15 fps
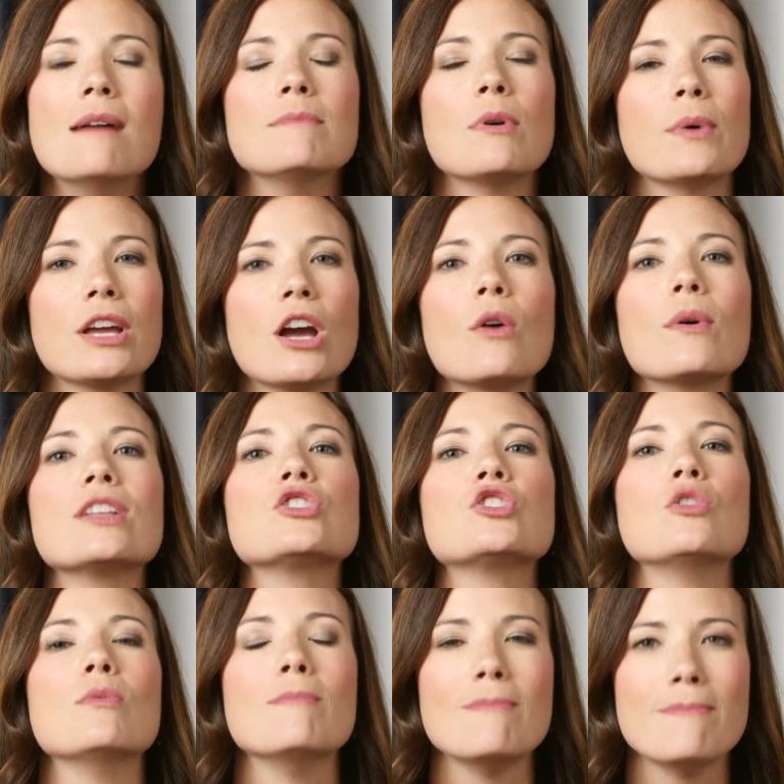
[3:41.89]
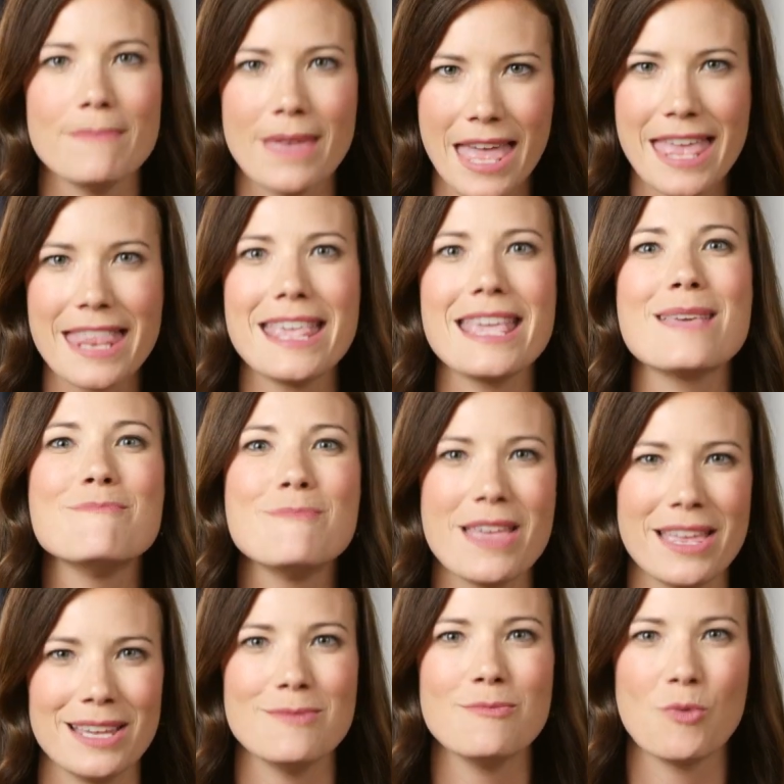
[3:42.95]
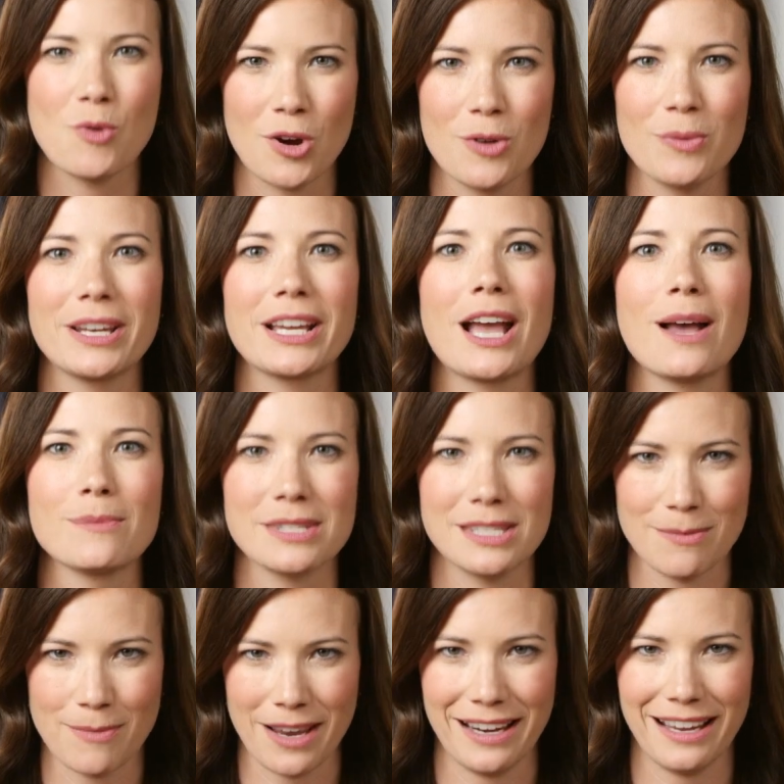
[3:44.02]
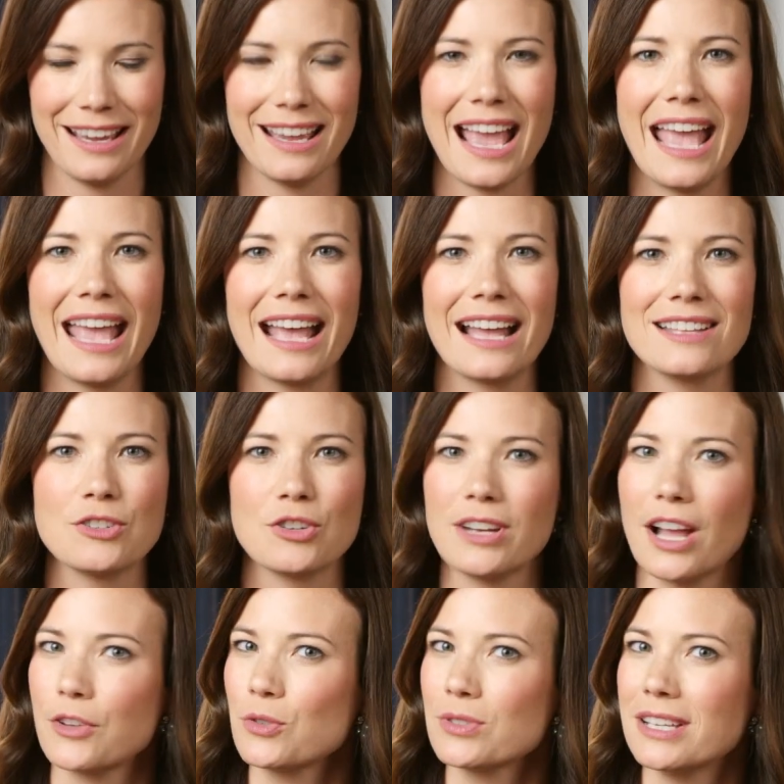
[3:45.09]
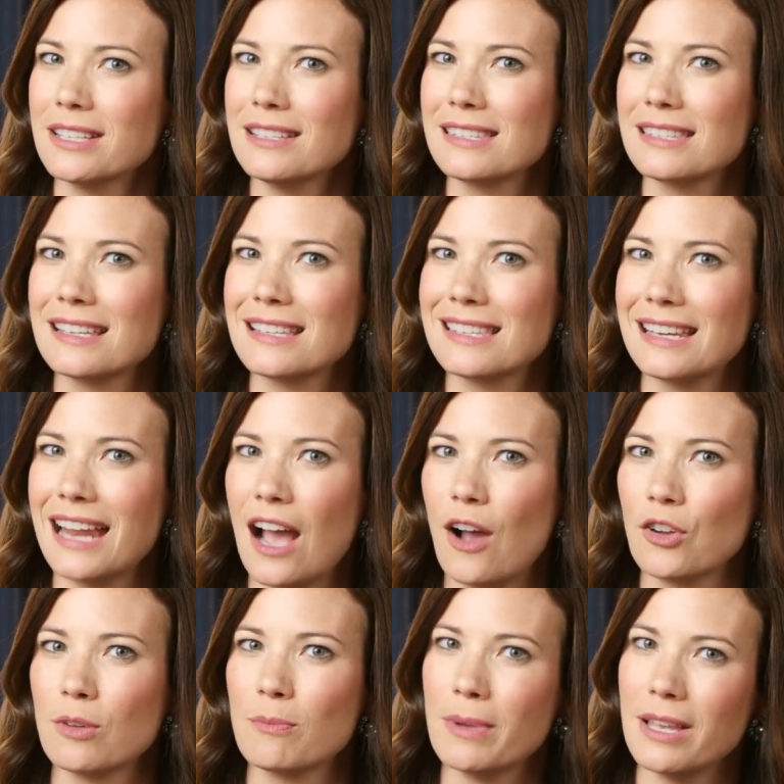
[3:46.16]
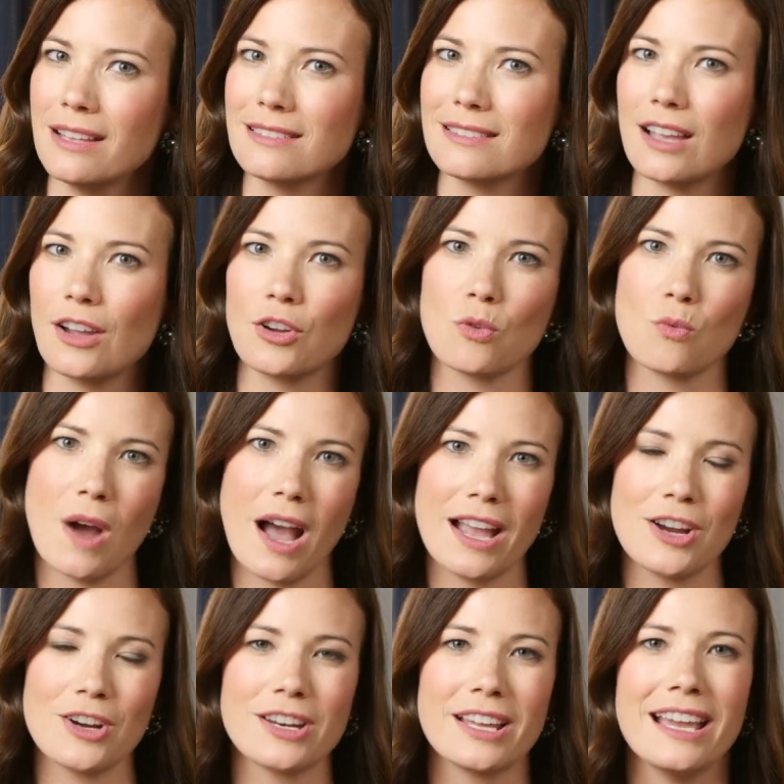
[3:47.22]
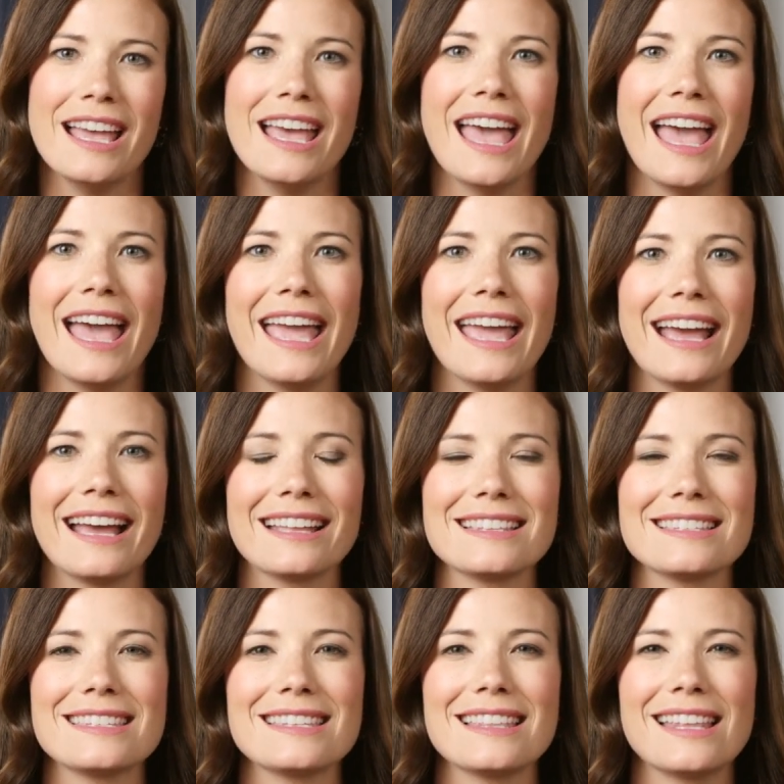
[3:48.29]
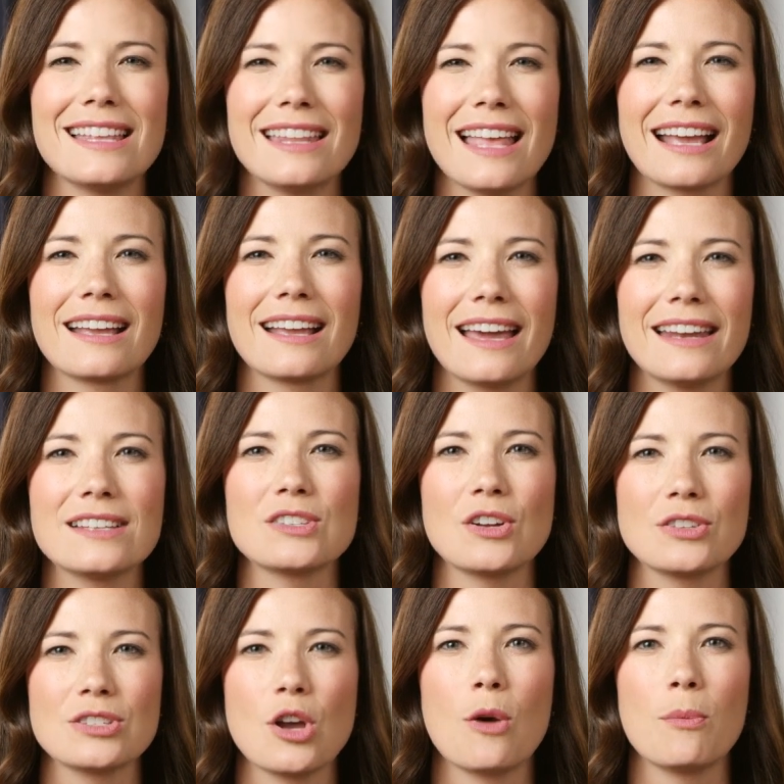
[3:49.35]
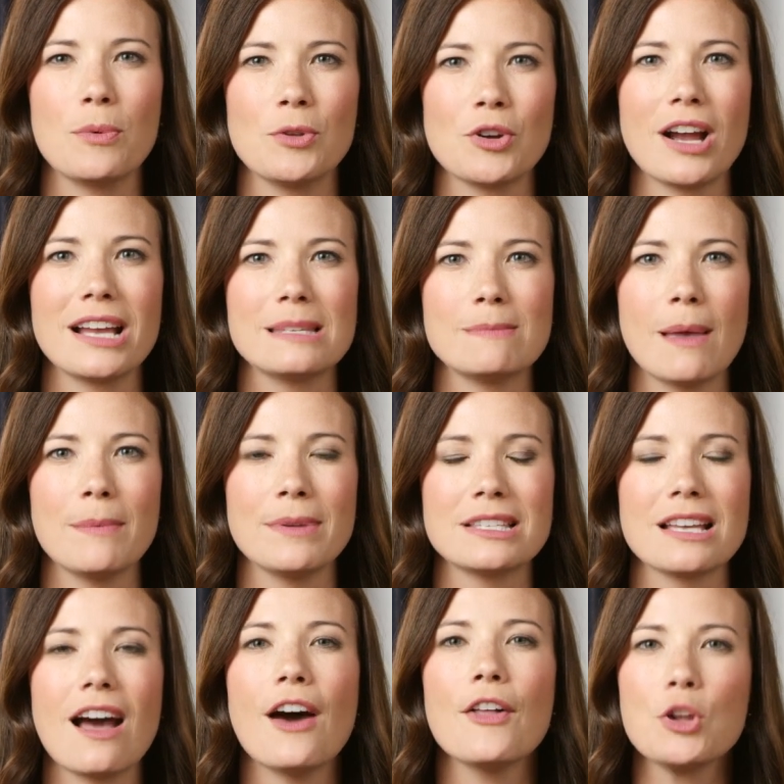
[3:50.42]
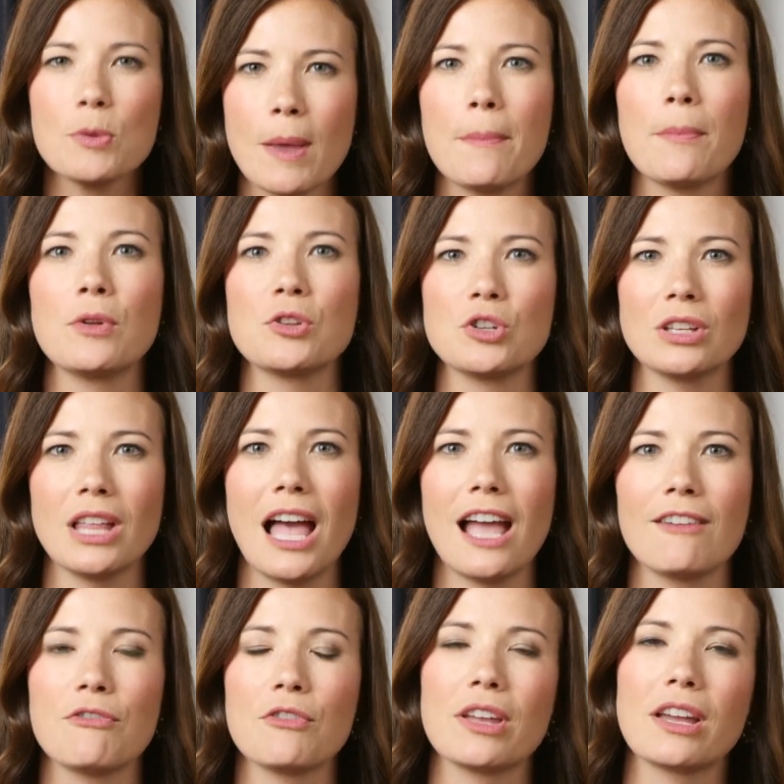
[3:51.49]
but we go into many, many more when it comes to money and your natural tendencies and how you're bent, how you're wired. And then that can kind of start to open your eyes maybe to other people in your life. We're